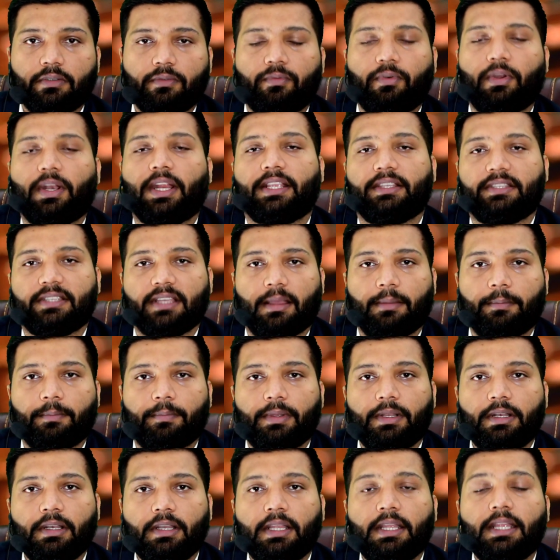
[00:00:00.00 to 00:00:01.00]
For
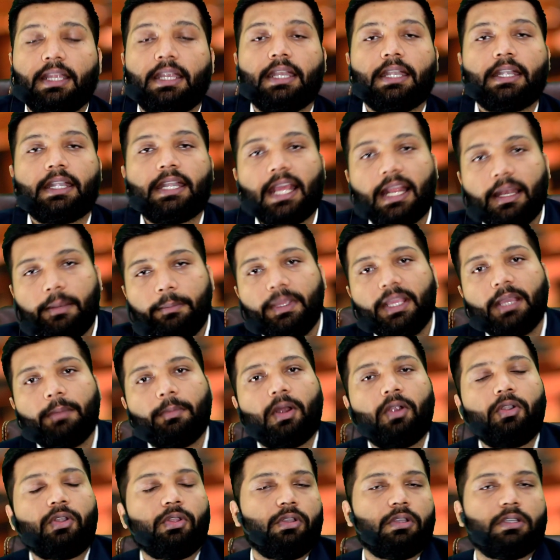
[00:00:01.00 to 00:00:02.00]
example, tell me
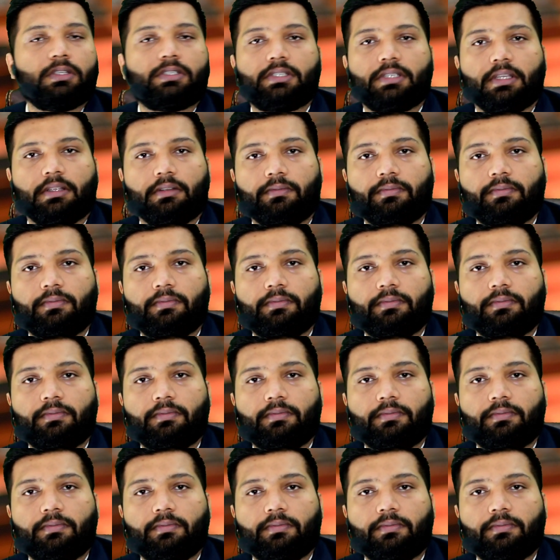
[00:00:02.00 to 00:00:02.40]
about yourself.